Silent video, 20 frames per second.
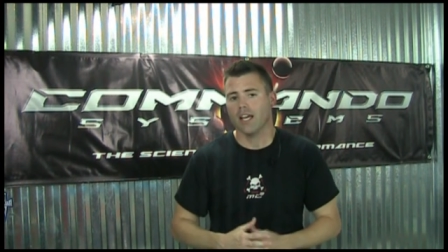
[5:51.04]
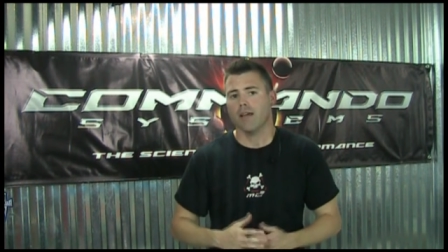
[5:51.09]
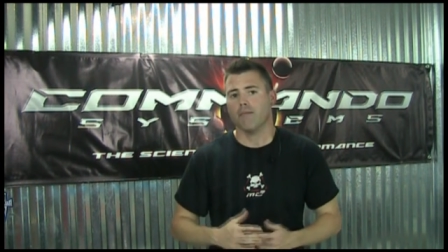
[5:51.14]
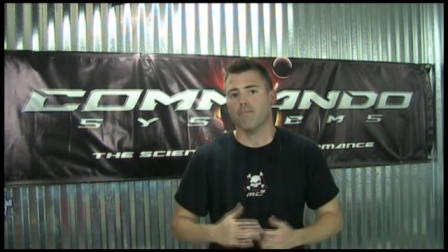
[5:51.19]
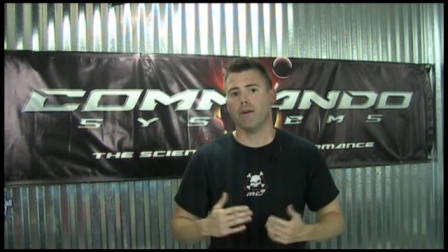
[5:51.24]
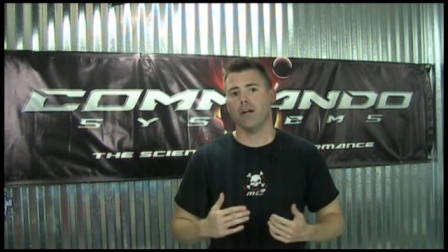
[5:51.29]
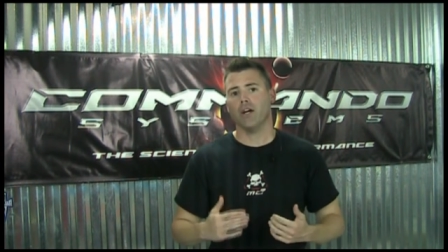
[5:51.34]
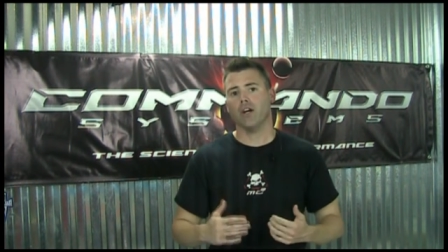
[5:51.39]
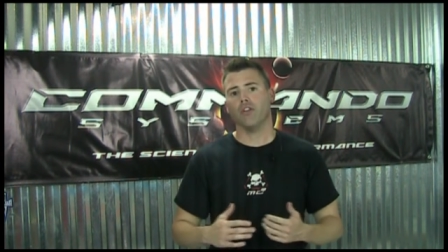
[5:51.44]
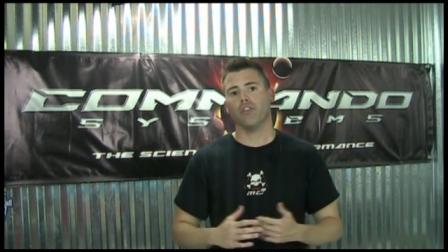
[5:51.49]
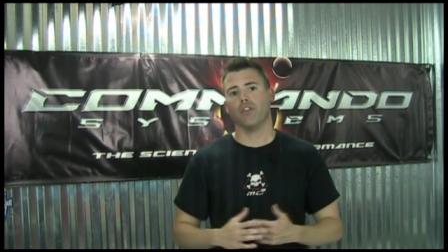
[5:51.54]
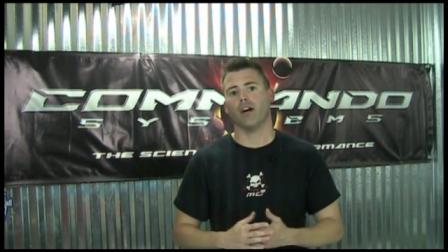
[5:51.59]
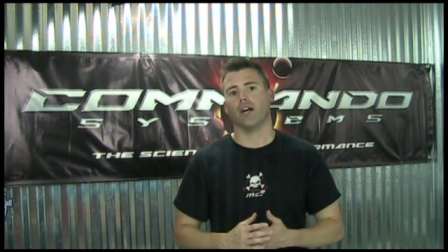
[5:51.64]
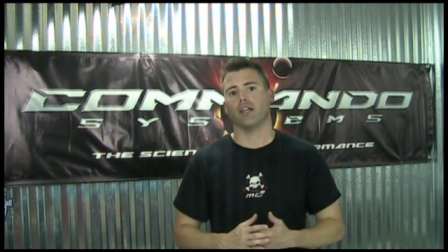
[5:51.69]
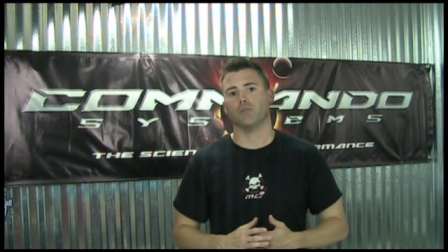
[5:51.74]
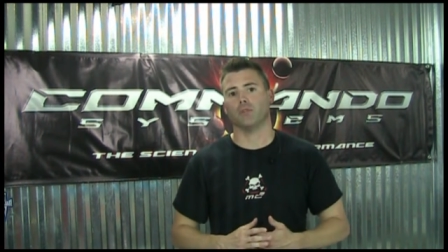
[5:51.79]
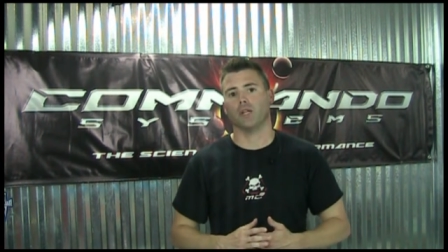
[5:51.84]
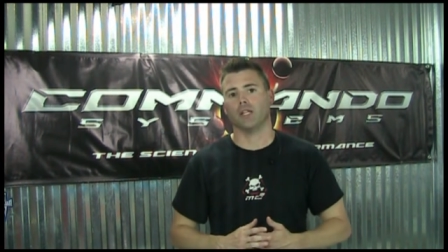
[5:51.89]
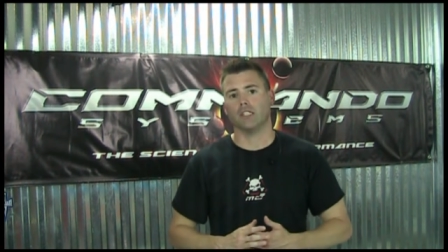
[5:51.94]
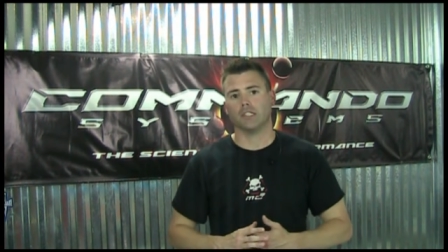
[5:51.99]

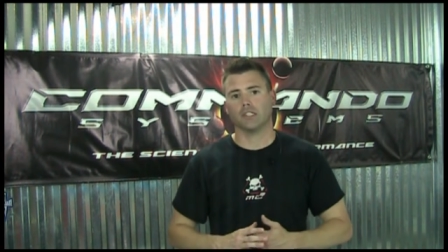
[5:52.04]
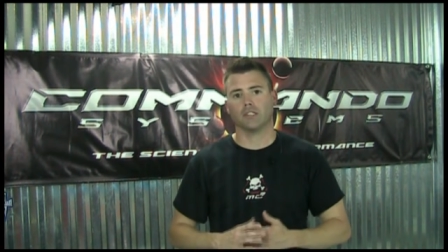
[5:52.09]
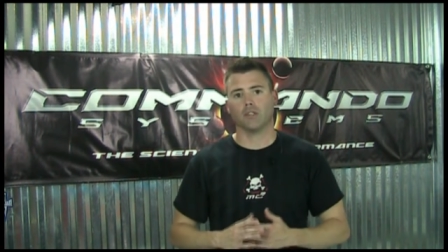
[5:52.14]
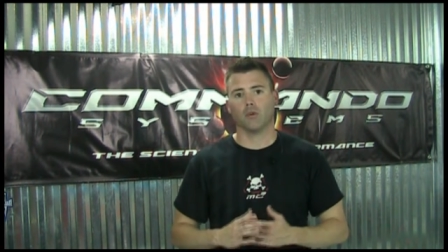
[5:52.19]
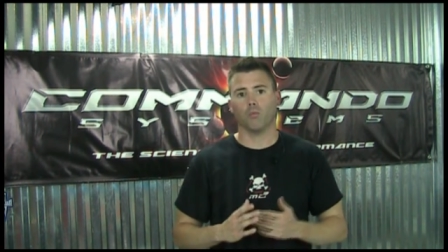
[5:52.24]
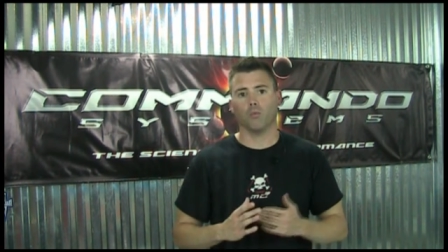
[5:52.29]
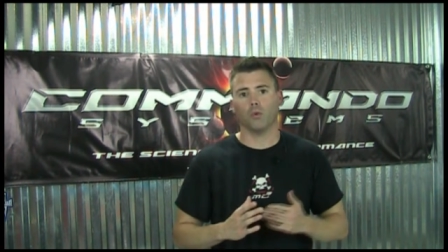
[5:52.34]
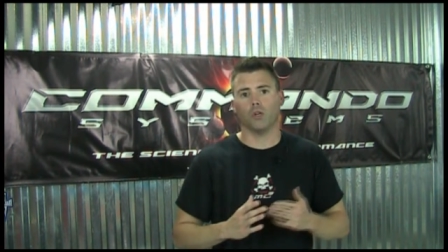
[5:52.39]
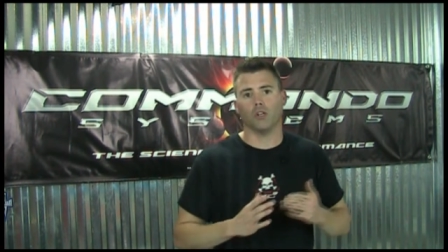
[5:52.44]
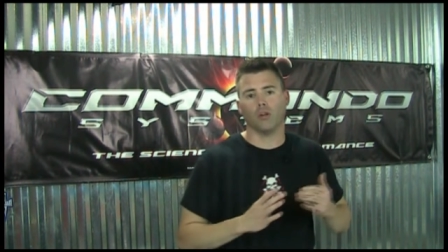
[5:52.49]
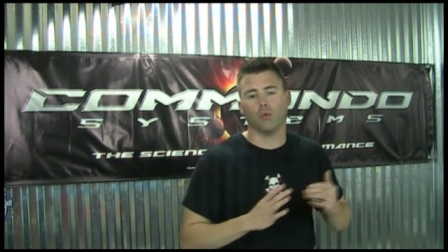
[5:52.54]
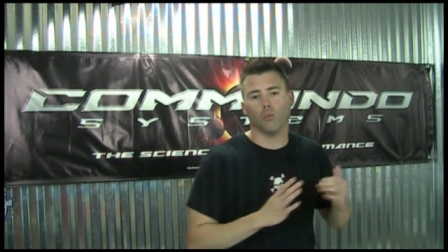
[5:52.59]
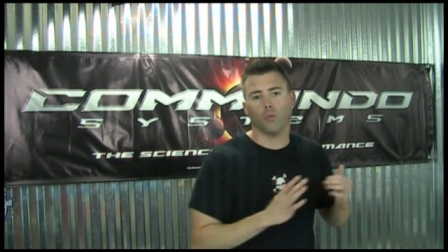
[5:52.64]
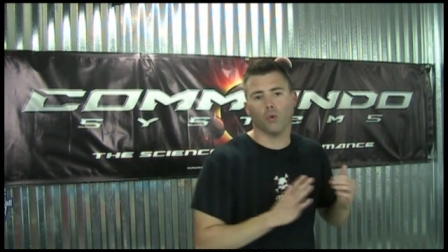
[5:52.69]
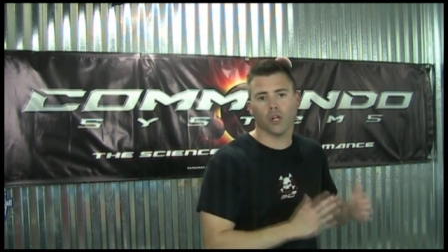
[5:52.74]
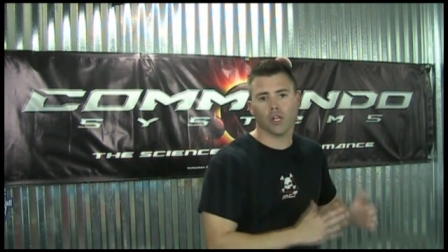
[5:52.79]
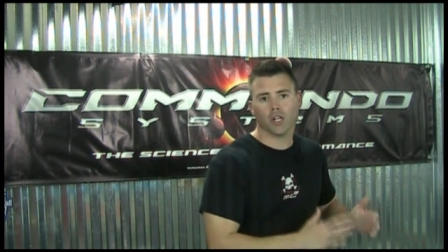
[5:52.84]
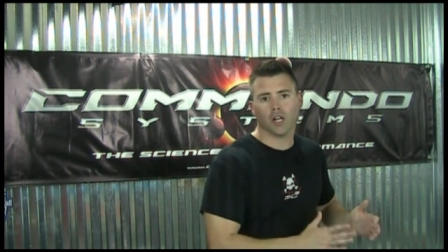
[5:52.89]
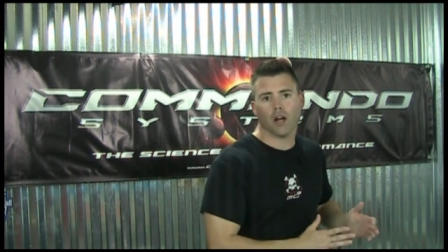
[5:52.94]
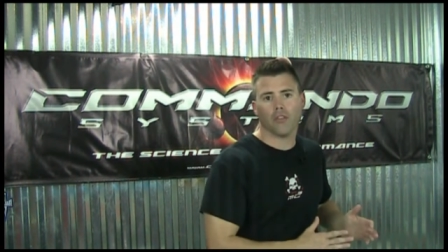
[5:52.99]
Marathon runners will
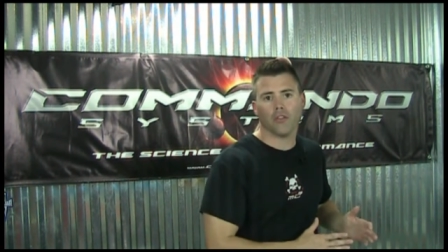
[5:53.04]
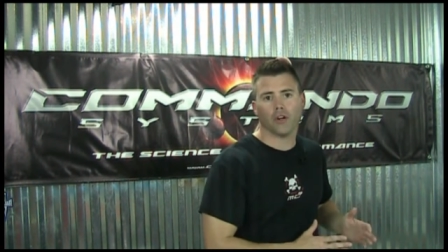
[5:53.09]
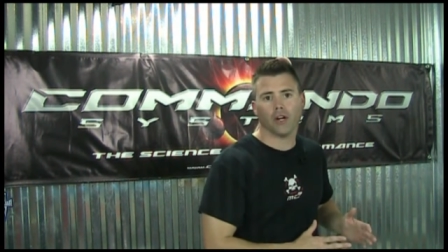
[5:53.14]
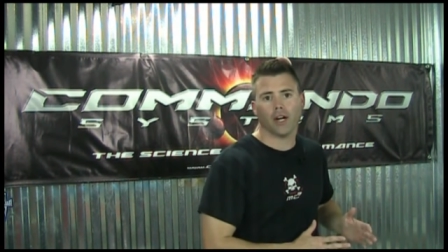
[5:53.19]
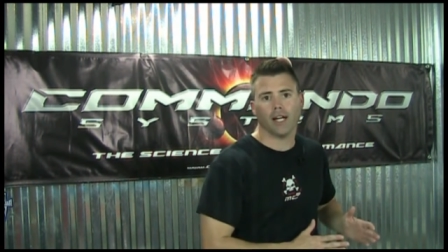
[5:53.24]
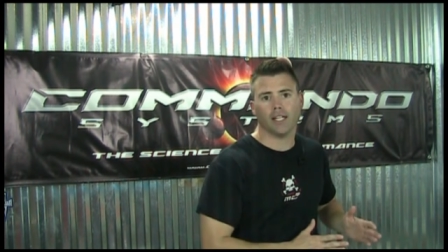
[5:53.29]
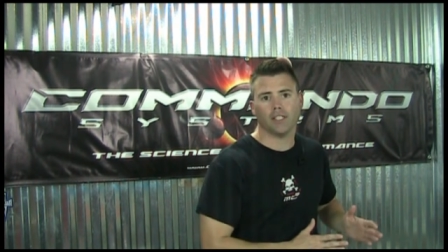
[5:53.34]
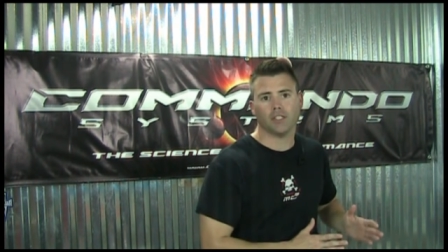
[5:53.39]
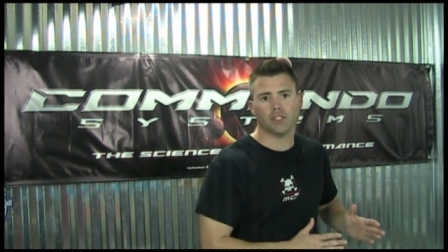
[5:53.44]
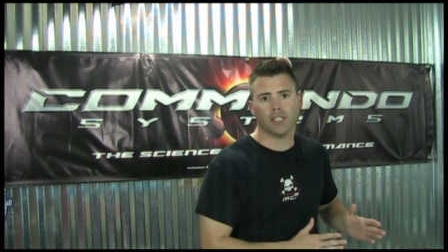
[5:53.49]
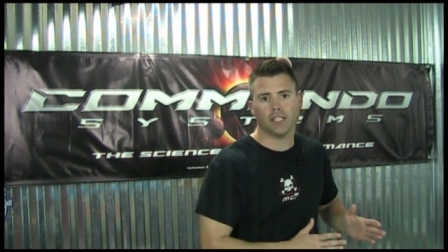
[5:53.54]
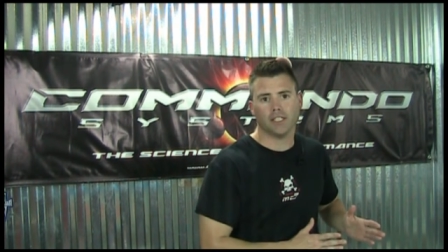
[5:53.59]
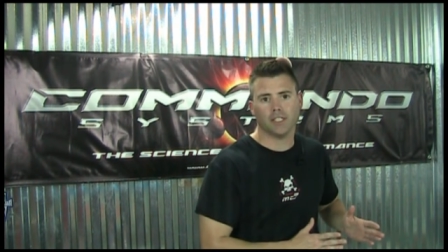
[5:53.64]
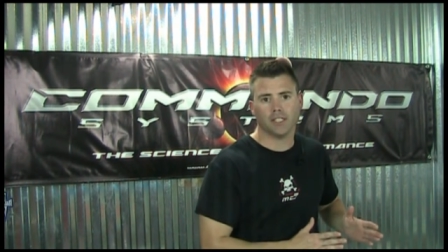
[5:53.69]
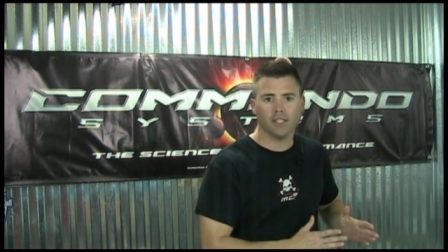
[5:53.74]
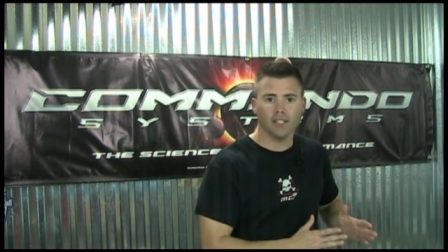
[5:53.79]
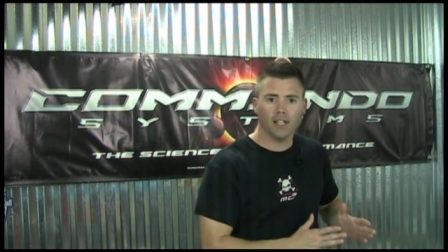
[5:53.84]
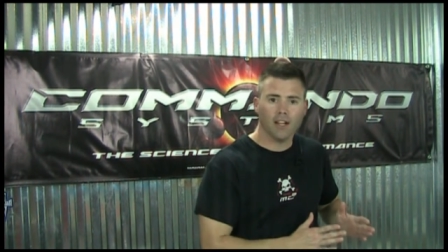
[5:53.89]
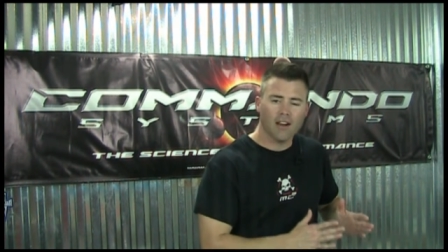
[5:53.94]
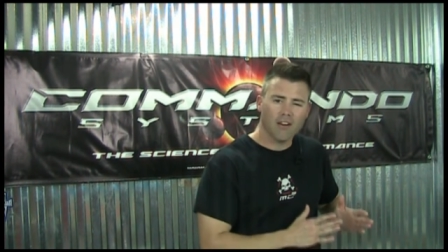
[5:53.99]
work on their
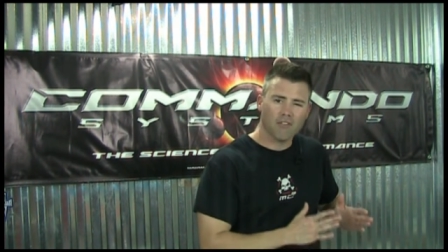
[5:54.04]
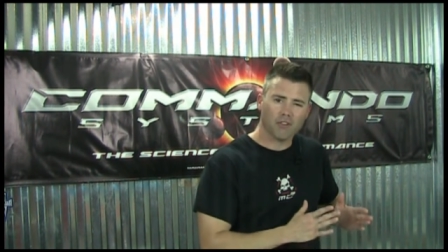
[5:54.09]
hydration